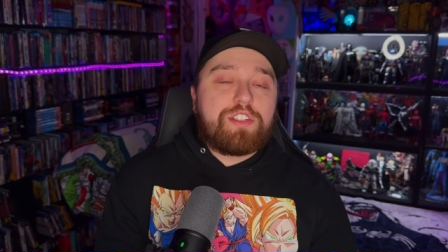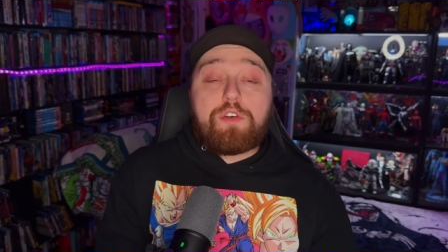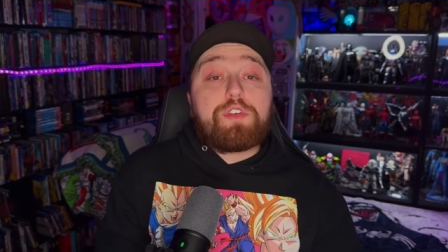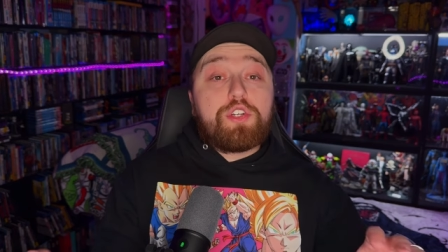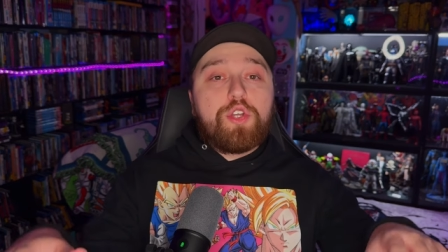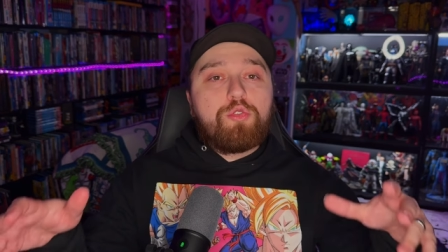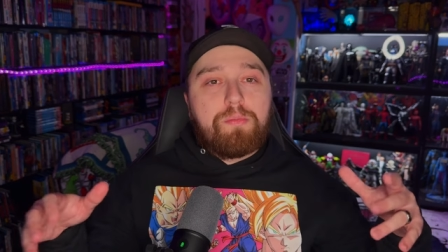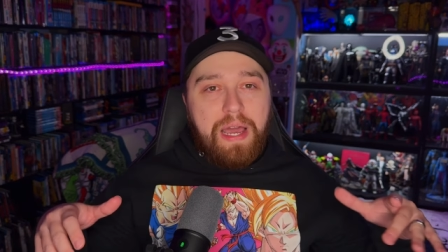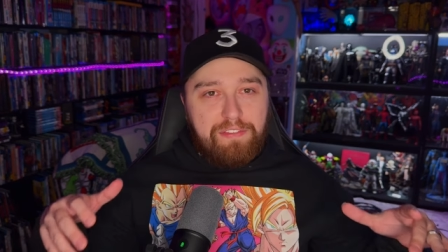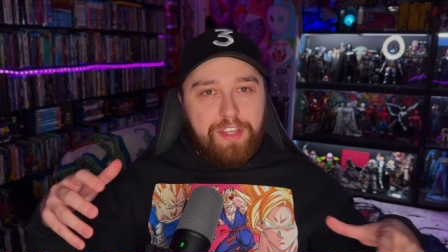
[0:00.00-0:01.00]
So, if you're new to
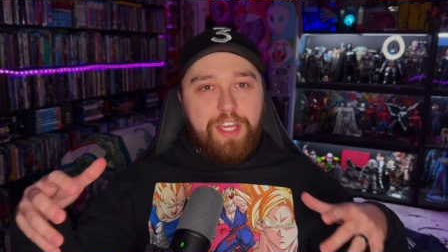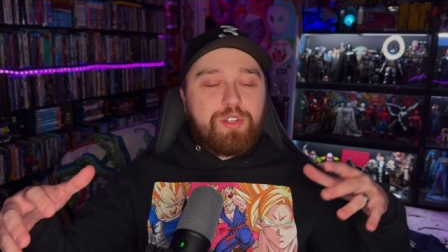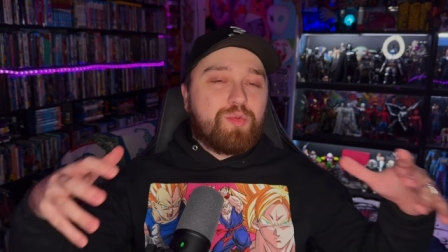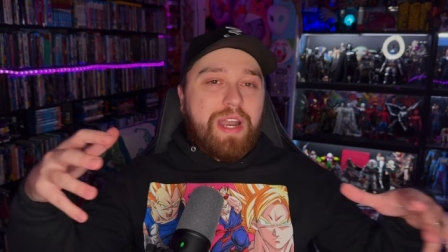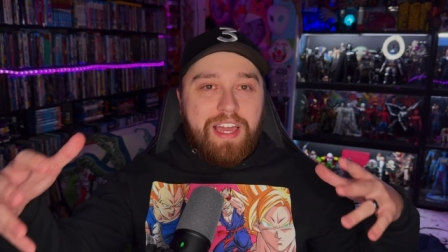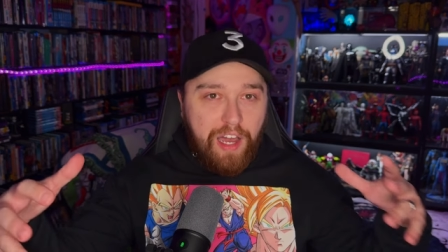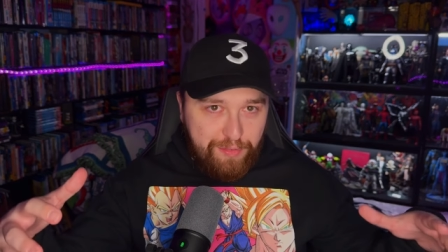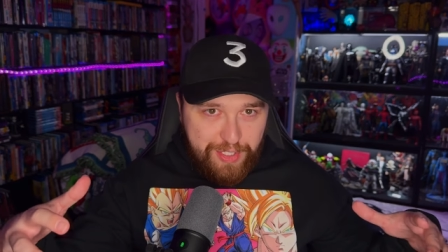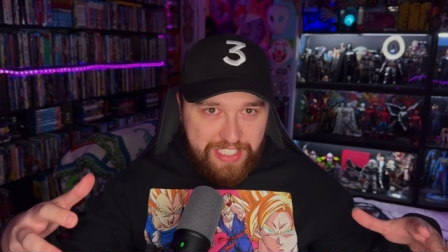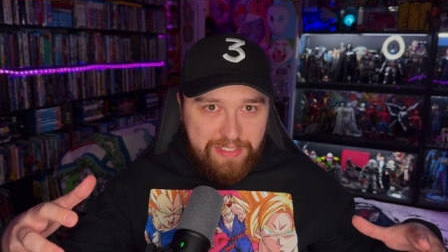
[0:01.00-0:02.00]
my videos when I
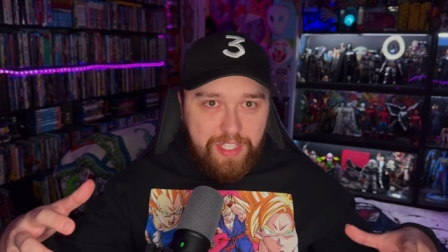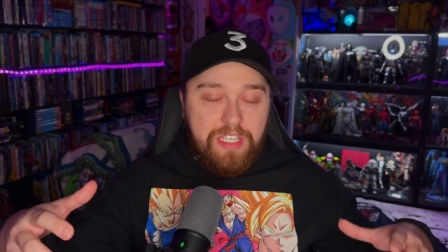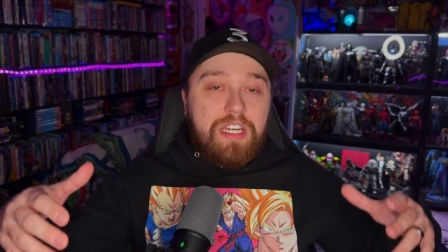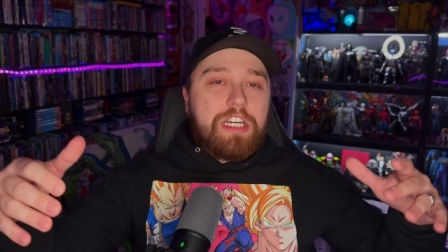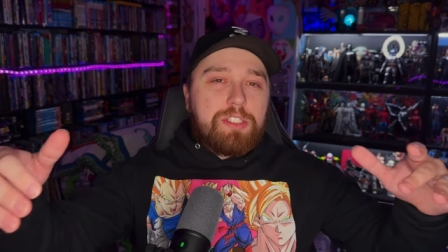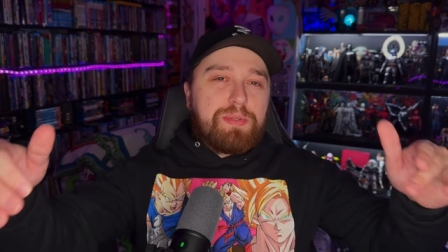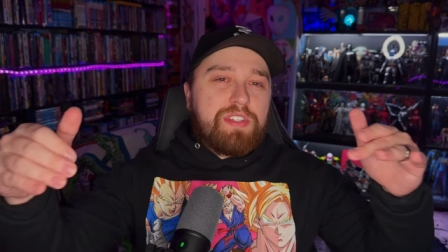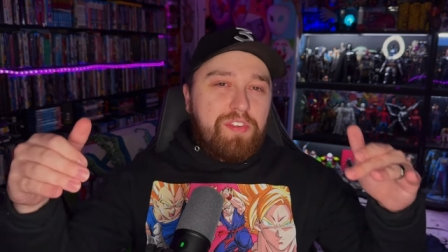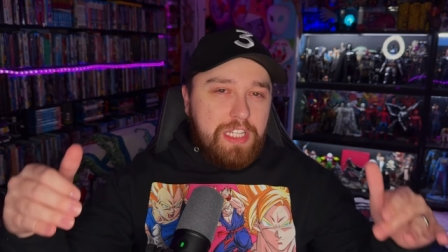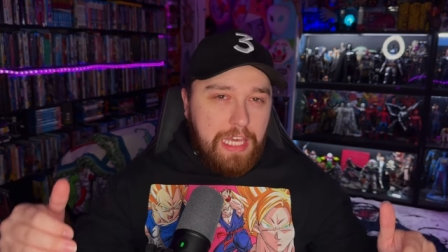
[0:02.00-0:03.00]
cover TV,
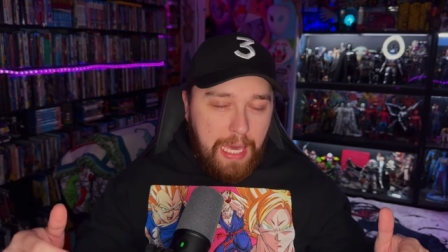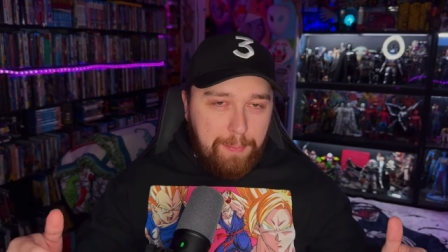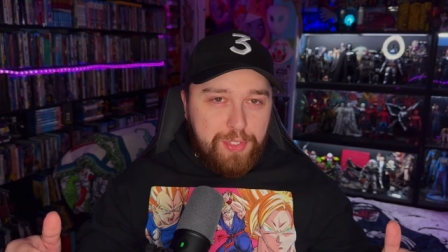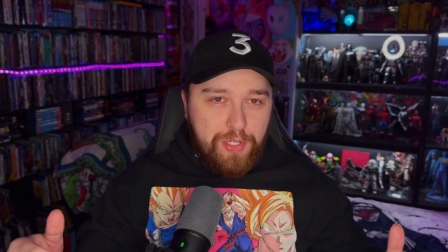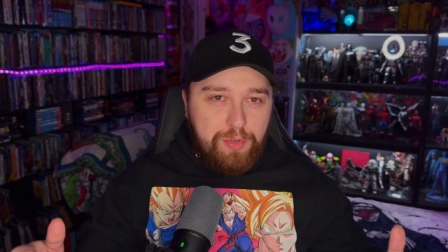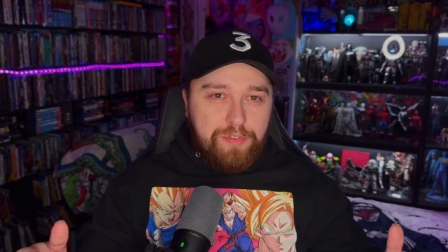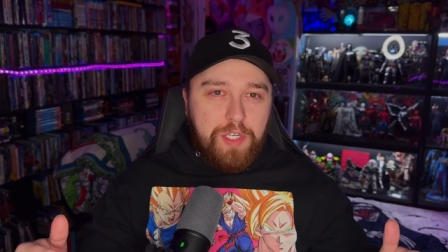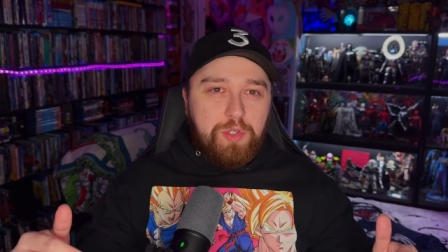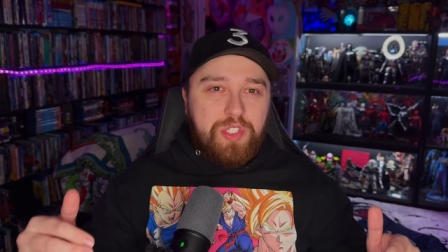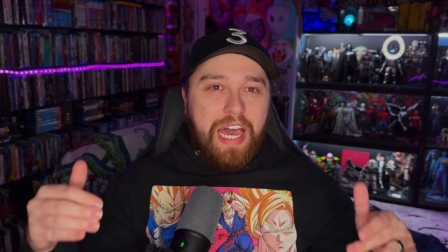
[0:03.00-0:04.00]
specifically episode
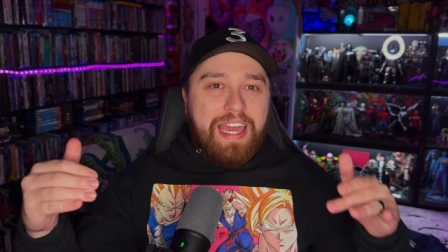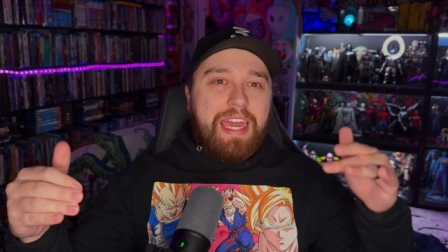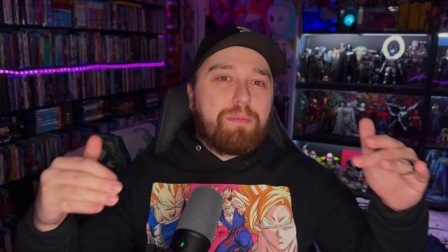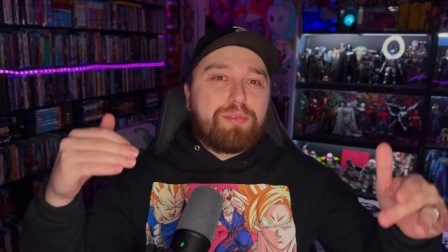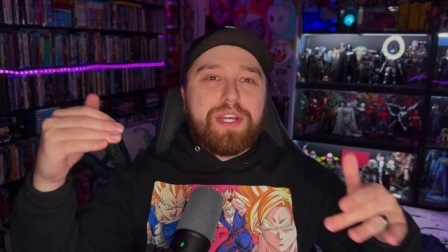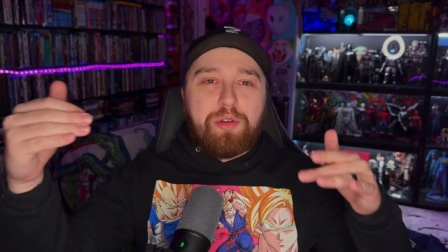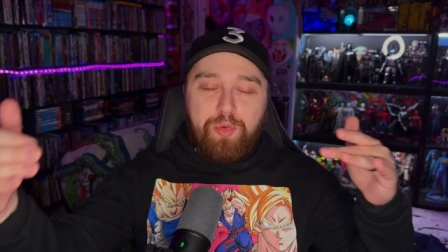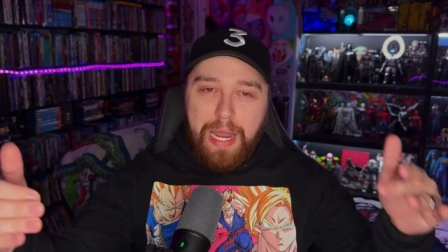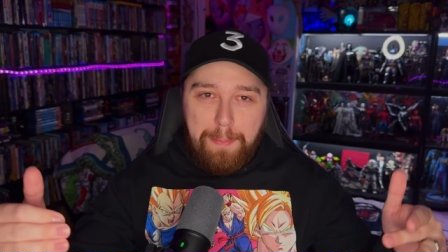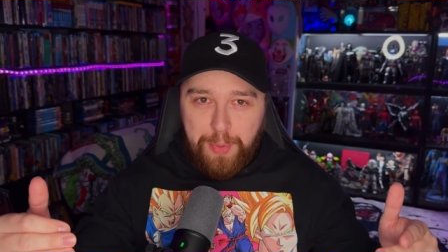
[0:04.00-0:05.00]
reviews, I get pretty
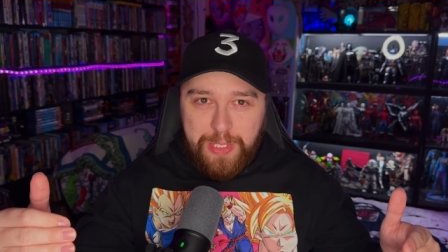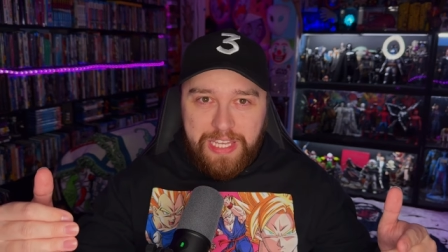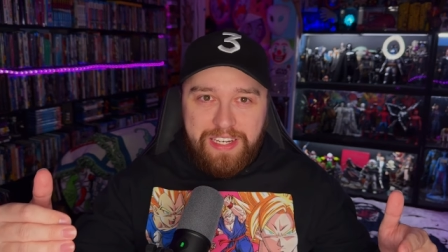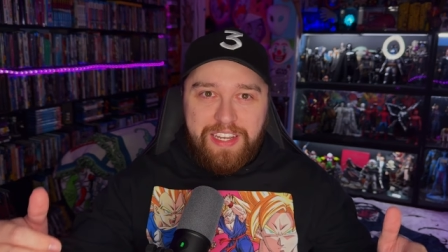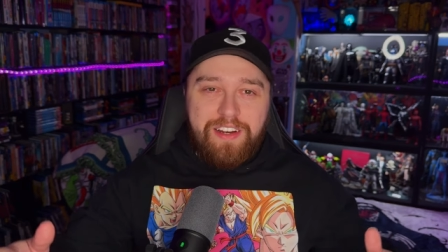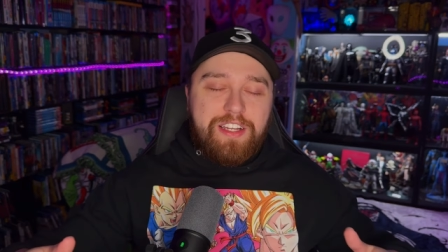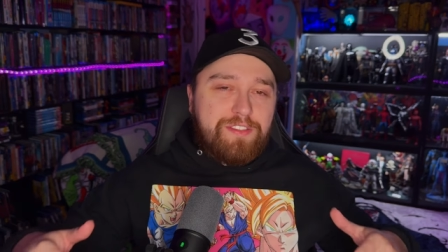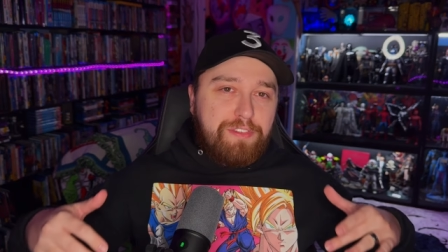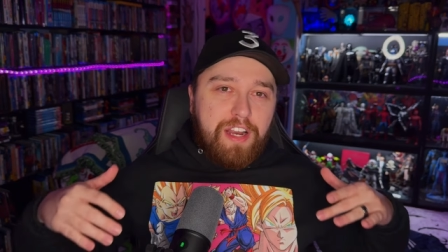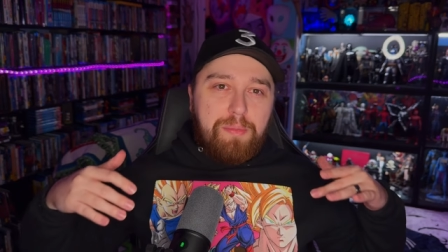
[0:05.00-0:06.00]
rambled in here. It's
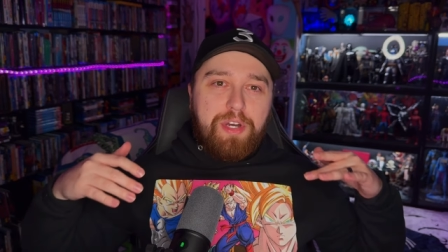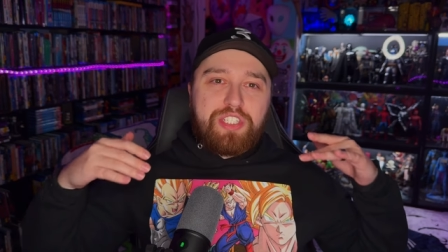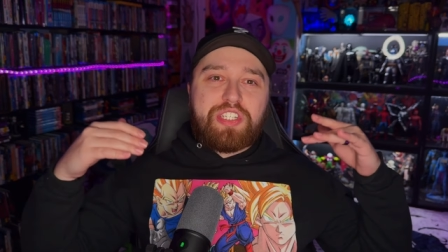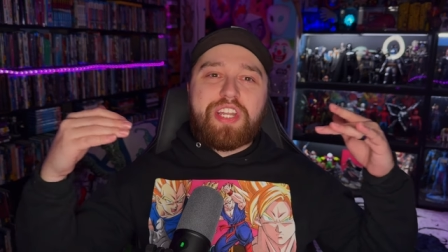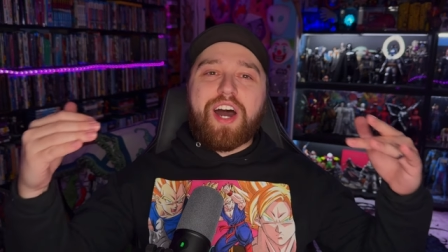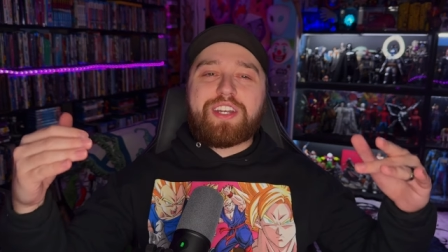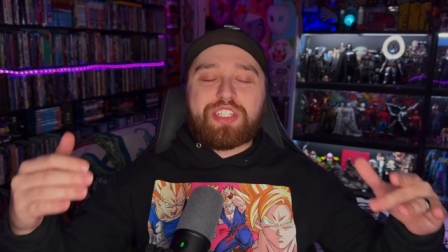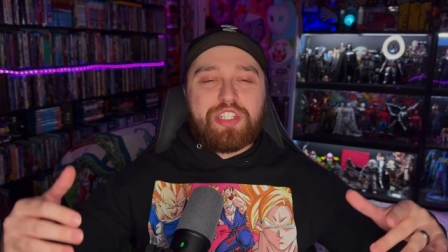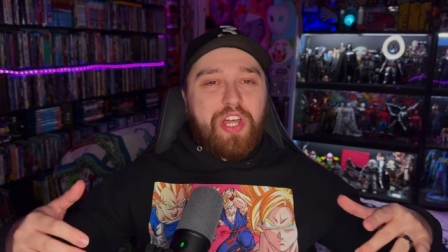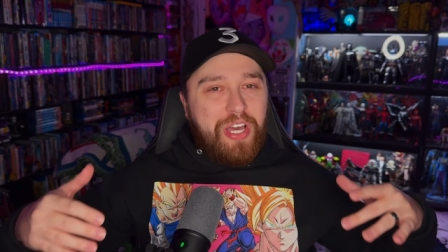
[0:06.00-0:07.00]
very much
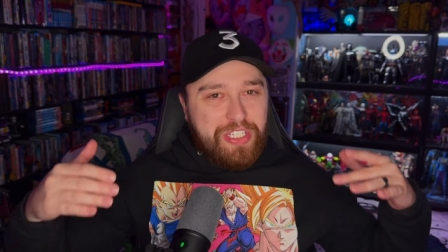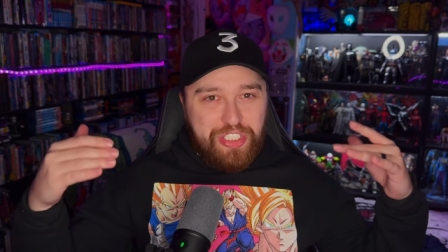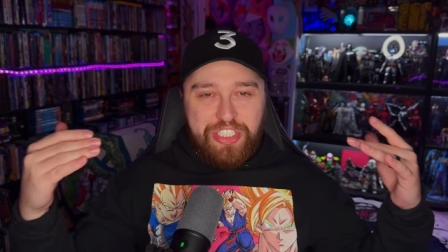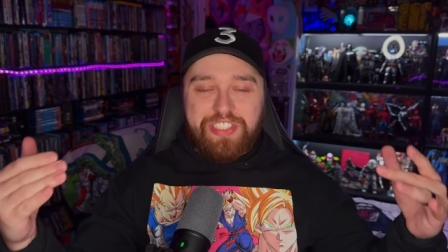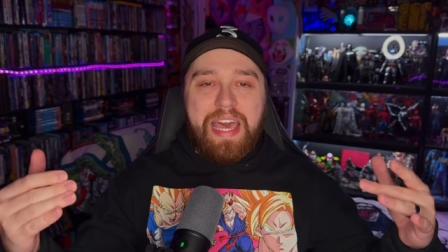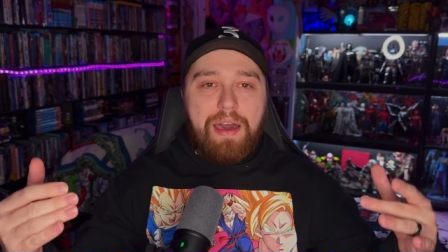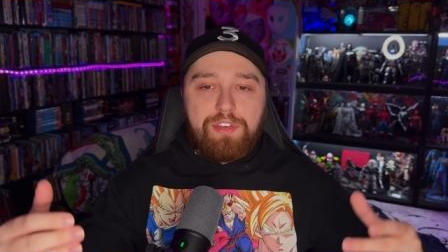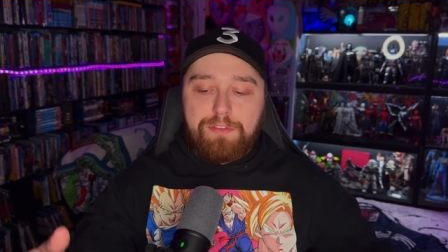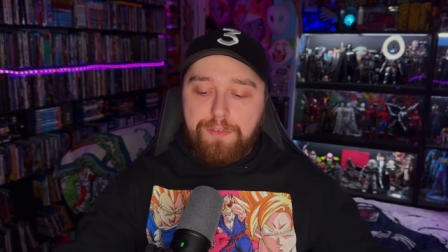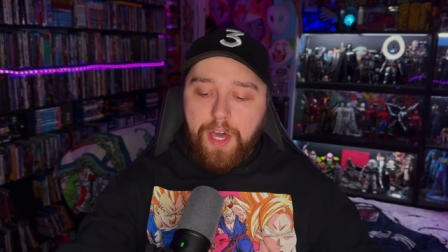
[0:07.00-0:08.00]
nonchalant, just
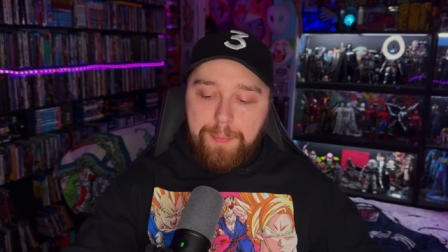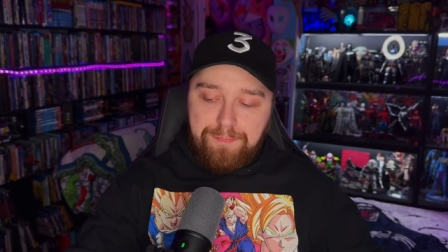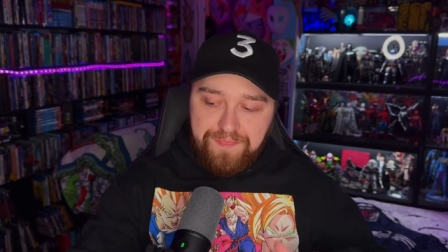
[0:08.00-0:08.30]
having fun.